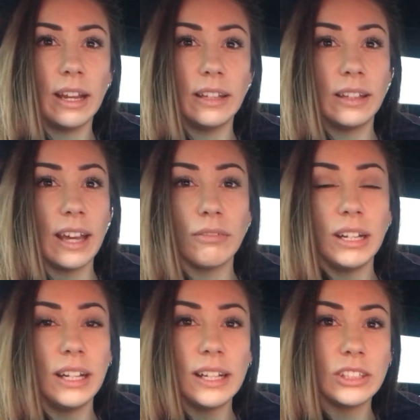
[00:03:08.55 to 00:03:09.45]
and that
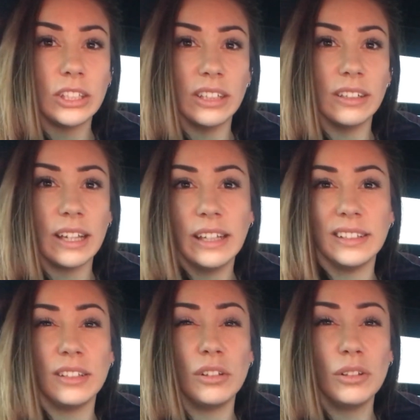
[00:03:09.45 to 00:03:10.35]
religion
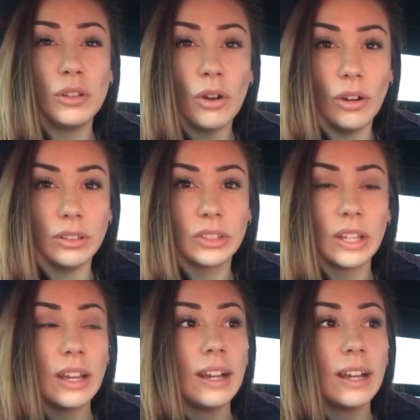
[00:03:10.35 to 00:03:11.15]
is not.